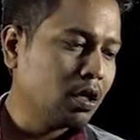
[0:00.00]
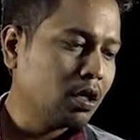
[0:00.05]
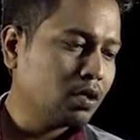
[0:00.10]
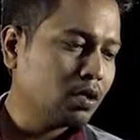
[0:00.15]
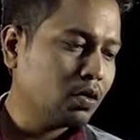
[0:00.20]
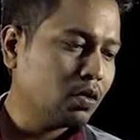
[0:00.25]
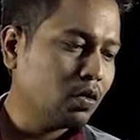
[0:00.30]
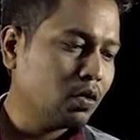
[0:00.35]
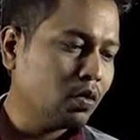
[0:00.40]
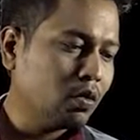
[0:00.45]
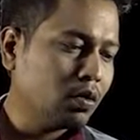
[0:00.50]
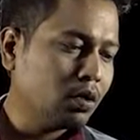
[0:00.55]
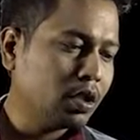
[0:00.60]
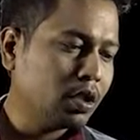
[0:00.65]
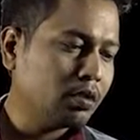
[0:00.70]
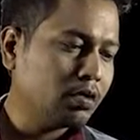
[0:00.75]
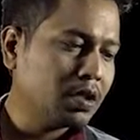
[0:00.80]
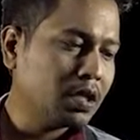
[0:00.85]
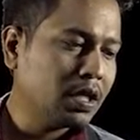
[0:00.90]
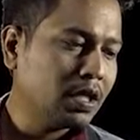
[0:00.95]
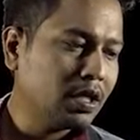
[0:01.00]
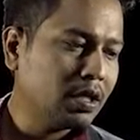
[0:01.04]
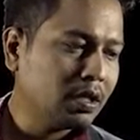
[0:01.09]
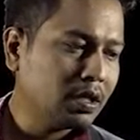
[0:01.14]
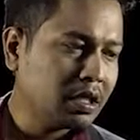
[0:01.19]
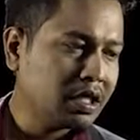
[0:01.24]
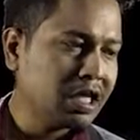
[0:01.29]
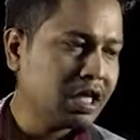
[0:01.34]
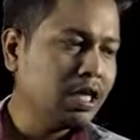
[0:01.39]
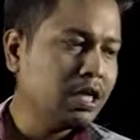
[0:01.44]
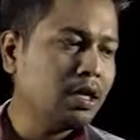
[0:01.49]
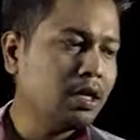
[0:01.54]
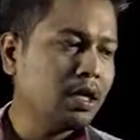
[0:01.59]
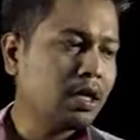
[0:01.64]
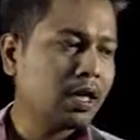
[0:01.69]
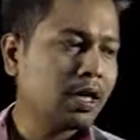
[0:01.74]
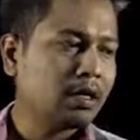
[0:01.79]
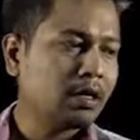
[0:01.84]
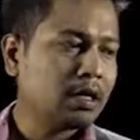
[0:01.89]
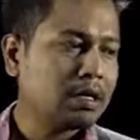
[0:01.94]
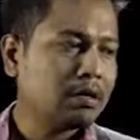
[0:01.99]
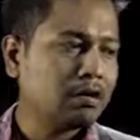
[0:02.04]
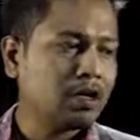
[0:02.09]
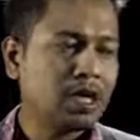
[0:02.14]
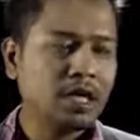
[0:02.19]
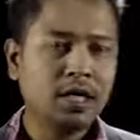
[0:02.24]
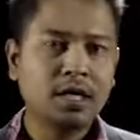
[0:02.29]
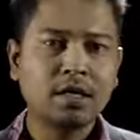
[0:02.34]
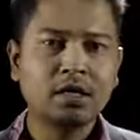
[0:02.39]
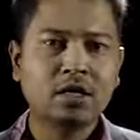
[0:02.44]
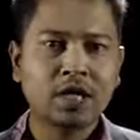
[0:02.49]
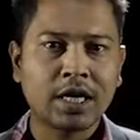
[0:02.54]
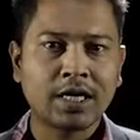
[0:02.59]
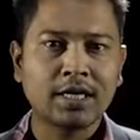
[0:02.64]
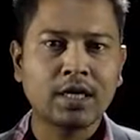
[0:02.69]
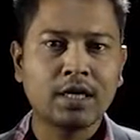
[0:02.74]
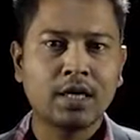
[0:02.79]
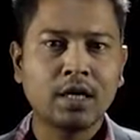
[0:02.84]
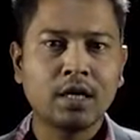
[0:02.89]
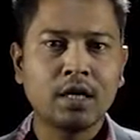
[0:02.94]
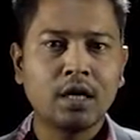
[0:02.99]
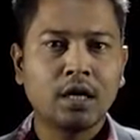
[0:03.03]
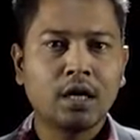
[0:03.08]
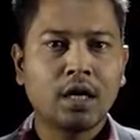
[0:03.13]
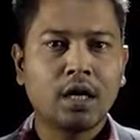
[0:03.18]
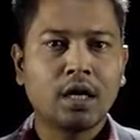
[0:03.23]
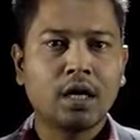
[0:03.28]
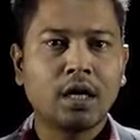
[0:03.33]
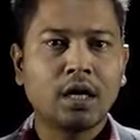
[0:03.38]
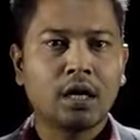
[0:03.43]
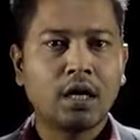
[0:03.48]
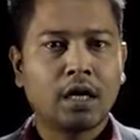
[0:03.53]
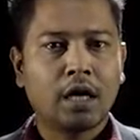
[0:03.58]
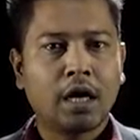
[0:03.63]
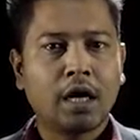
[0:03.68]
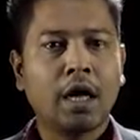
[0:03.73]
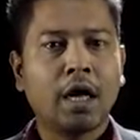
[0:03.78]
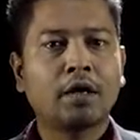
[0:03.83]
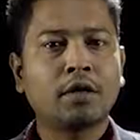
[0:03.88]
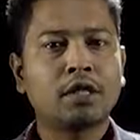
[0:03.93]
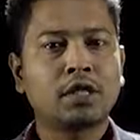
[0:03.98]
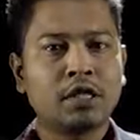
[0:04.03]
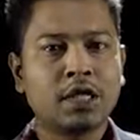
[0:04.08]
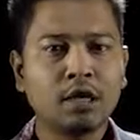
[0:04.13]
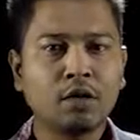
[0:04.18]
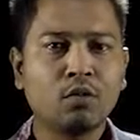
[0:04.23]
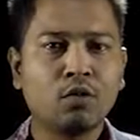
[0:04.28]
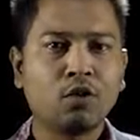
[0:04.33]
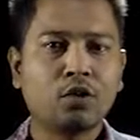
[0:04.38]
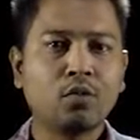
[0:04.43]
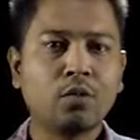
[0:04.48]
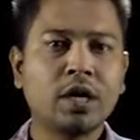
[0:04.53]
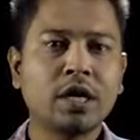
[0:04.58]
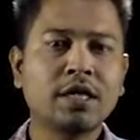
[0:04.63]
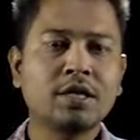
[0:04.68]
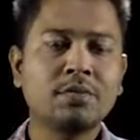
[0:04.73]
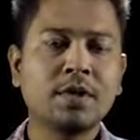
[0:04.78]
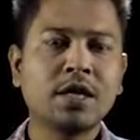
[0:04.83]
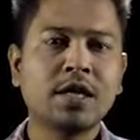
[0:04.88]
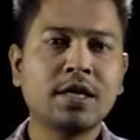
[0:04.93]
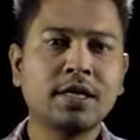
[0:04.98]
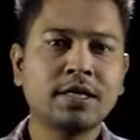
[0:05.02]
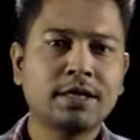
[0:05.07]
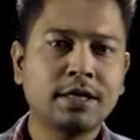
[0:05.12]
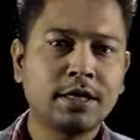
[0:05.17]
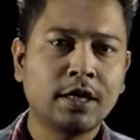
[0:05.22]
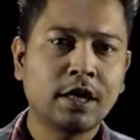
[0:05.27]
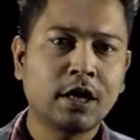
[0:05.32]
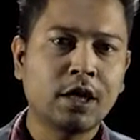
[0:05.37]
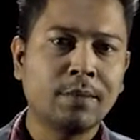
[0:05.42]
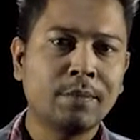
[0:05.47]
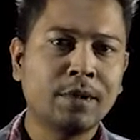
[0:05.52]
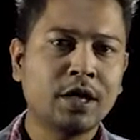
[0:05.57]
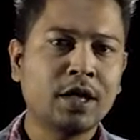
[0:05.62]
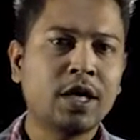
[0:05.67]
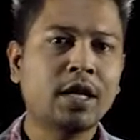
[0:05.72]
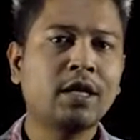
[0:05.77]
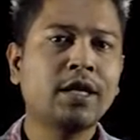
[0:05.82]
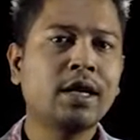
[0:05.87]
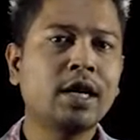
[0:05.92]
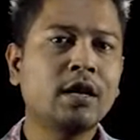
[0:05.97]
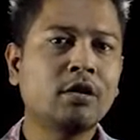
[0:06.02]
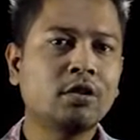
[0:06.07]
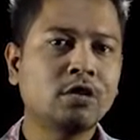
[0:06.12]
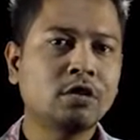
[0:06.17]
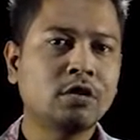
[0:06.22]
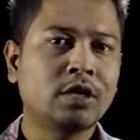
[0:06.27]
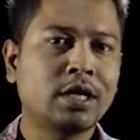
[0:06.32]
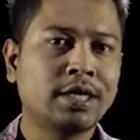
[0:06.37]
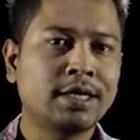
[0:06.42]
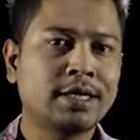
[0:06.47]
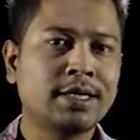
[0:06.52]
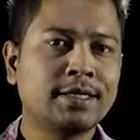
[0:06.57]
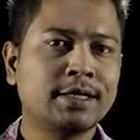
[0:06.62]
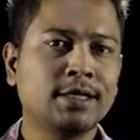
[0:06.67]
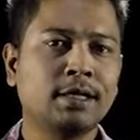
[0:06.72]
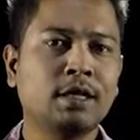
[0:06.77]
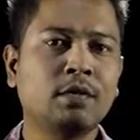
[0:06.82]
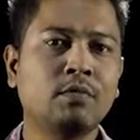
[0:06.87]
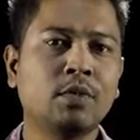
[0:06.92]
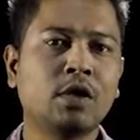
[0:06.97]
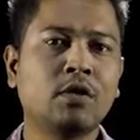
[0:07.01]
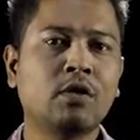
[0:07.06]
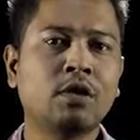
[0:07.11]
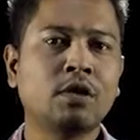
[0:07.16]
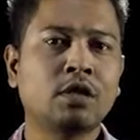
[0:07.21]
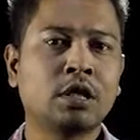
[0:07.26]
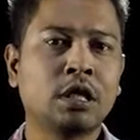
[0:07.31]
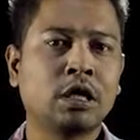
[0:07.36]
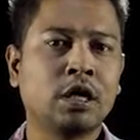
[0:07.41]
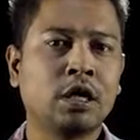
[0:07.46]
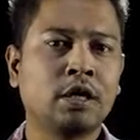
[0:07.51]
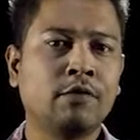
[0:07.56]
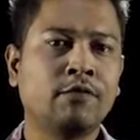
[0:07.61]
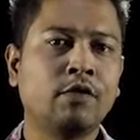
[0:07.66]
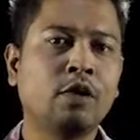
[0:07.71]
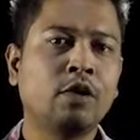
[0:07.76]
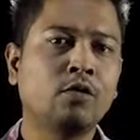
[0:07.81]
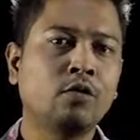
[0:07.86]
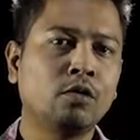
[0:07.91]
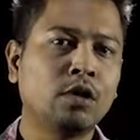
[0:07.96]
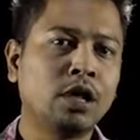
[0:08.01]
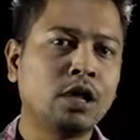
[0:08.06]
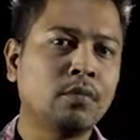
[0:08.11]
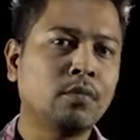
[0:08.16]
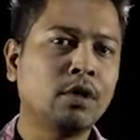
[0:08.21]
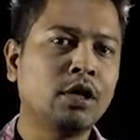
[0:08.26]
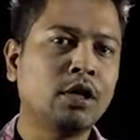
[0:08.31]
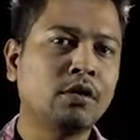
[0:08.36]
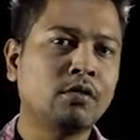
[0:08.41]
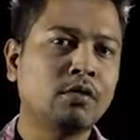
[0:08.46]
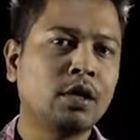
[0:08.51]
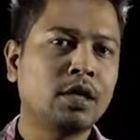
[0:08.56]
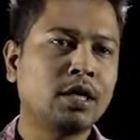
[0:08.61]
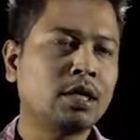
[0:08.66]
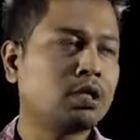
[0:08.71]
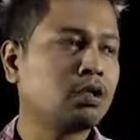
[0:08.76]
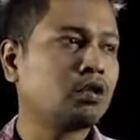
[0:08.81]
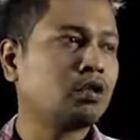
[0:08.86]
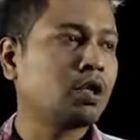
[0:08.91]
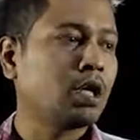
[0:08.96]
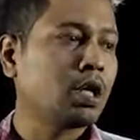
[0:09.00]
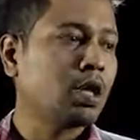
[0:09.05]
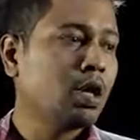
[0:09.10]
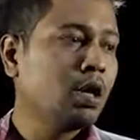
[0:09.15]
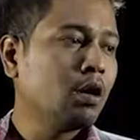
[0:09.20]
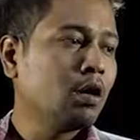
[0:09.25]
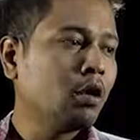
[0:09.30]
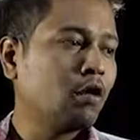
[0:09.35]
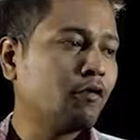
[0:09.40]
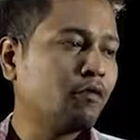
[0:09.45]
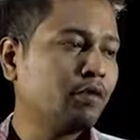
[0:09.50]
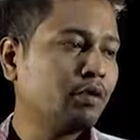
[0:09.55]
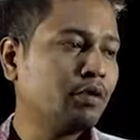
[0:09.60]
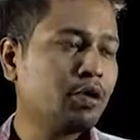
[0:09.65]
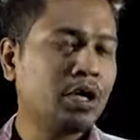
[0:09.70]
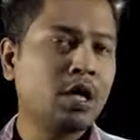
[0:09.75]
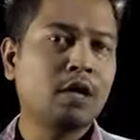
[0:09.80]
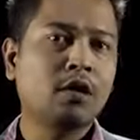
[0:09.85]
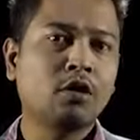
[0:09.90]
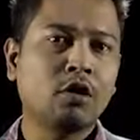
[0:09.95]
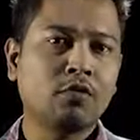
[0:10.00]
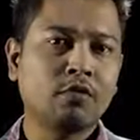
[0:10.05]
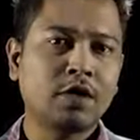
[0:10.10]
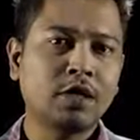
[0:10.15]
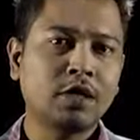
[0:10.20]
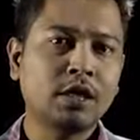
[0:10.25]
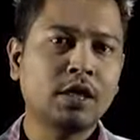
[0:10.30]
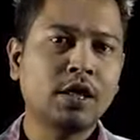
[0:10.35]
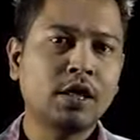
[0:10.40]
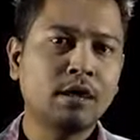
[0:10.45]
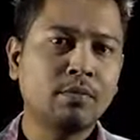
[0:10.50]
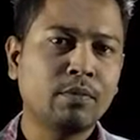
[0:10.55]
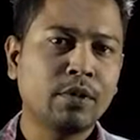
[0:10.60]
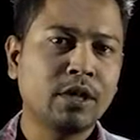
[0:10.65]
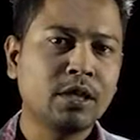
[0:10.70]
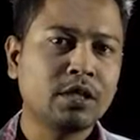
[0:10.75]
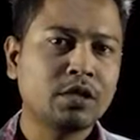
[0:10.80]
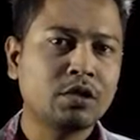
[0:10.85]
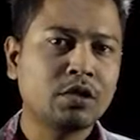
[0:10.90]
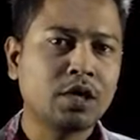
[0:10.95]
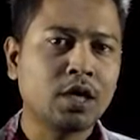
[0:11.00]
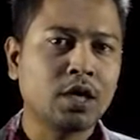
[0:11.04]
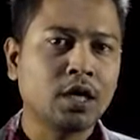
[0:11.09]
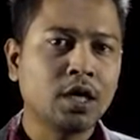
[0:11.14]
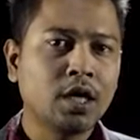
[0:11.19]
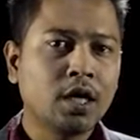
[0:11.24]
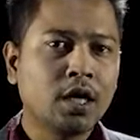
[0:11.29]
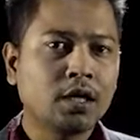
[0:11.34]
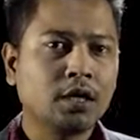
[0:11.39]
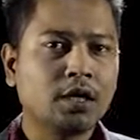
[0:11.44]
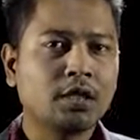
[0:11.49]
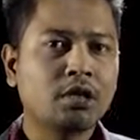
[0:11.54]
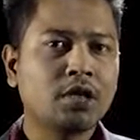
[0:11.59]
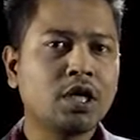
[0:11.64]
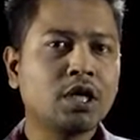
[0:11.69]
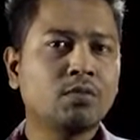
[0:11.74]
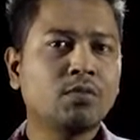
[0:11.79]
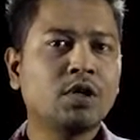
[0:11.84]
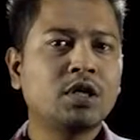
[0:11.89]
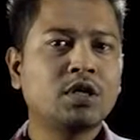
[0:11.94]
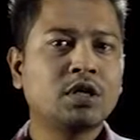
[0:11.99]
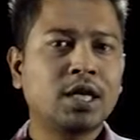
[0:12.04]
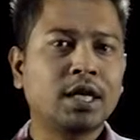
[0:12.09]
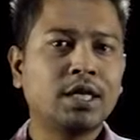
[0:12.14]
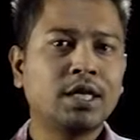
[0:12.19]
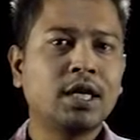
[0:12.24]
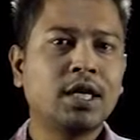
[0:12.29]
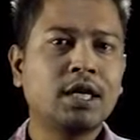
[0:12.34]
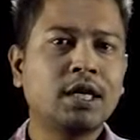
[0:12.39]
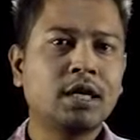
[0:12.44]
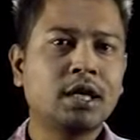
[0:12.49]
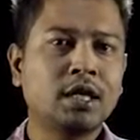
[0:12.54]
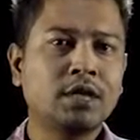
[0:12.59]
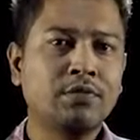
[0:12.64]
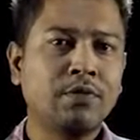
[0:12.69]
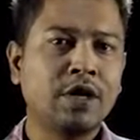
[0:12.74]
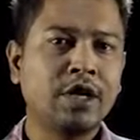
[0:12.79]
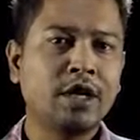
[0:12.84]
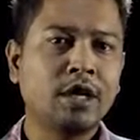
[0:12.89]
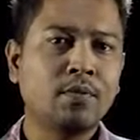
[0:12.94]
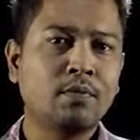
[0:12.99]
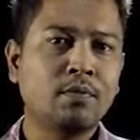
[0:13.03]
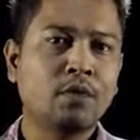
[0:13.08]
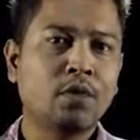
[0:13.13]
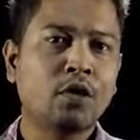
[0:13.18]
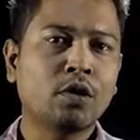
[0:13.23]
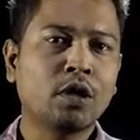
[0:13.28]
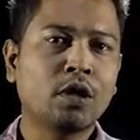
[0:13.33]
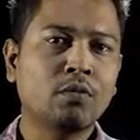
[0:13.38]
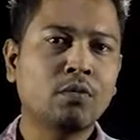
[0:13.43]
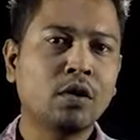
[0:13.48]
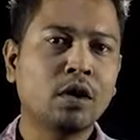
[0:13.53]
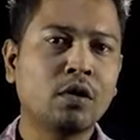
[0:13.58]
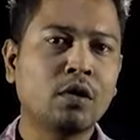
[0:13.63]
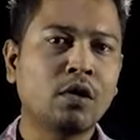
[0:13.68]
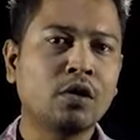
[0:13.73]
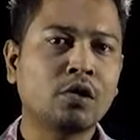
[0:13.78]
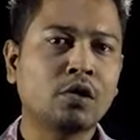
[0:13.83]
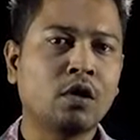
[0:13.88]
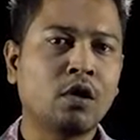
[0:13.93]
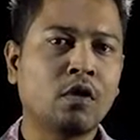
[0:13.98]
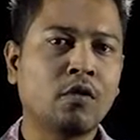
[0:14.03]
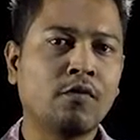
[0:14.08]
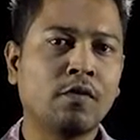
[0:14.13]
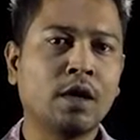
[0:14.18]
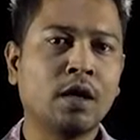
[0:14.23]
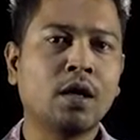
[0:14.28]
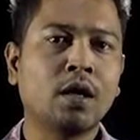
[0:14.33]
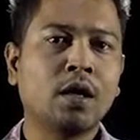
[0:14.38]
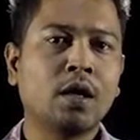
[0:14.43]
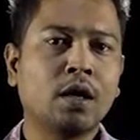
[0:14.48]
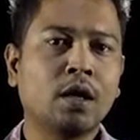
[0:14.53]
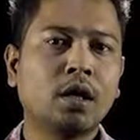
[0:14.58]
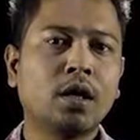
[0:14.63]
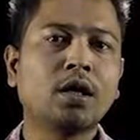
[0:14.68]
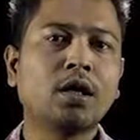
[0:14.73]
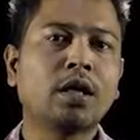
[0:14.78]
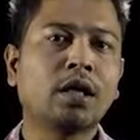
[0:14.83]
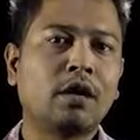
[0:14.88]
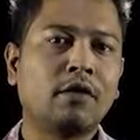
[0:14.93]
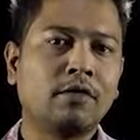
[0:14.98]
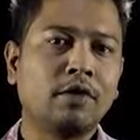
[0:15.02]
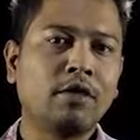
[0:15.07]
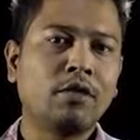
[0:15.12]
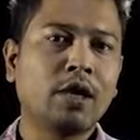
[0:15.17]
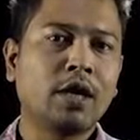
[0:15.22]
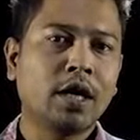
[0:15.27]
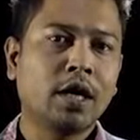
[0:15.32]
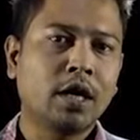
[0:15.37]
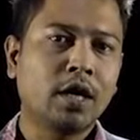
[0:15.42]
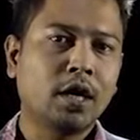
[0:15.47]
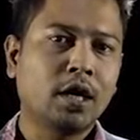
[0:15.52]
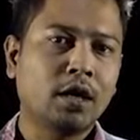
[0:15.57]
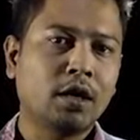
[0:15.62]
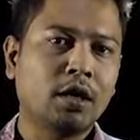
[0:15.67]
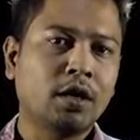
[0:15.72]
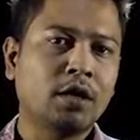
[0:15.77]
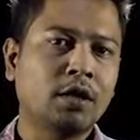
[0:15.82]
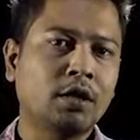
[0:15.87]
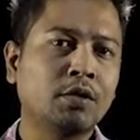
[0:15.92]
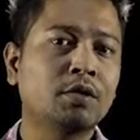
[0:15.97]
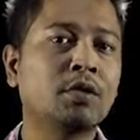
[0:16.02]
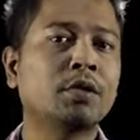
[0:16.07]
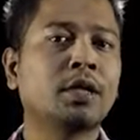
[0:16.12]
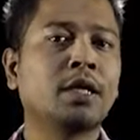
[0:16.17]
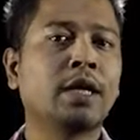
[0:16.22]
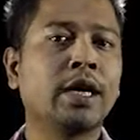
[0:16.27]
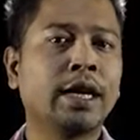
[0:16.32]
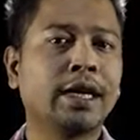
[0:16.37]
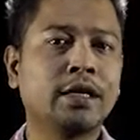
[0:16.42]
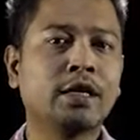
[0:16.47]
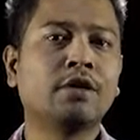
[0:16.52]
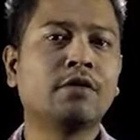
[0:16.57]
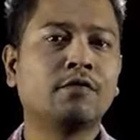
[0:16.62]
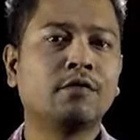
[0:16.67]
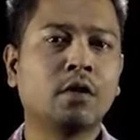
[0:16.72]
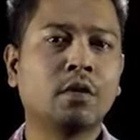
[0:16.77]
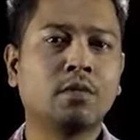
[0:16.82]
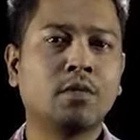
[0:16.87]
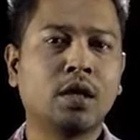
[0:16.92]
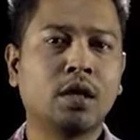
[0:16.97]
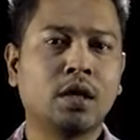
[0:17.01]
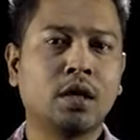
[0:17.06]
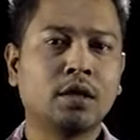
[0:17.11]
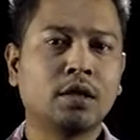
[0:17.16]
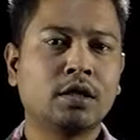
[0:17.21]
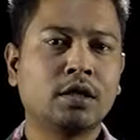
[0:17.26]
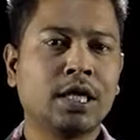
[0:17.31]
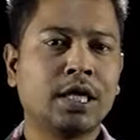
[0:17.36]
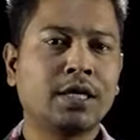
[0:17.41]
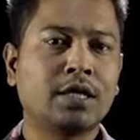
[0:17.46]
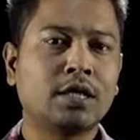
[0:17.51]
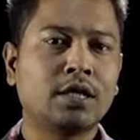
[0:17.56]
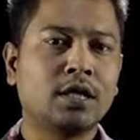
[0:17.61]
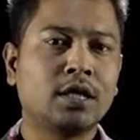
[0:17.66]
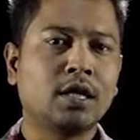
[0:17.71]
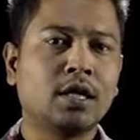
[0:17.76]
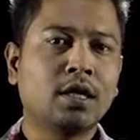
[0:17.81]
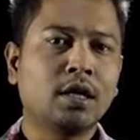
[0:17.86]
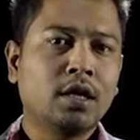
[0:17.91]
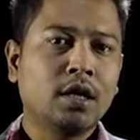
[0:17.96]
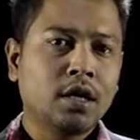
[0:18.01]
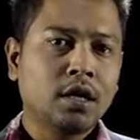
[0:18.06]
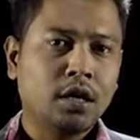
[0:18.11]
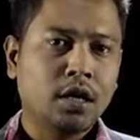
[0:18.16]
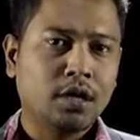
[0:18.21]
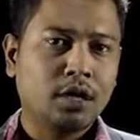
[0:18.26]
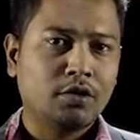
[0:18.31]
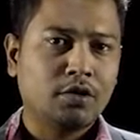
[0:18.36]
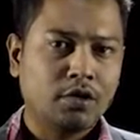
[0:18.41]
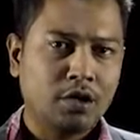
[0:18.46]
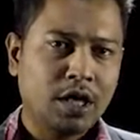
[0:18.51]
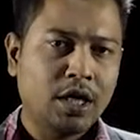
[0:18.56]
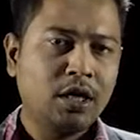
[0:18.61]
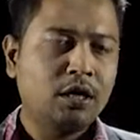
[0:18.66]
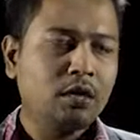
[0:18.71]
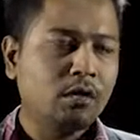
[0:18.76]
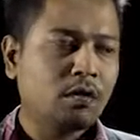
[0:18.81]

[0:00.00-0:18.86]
So, the trade in tea and the trade in China are still monopolized by the East India Company, and they are also necessary because if we look deeply into the history of trade of East India Company's trade, the trade with China is very important because of the revenue gathered from Chinese trade.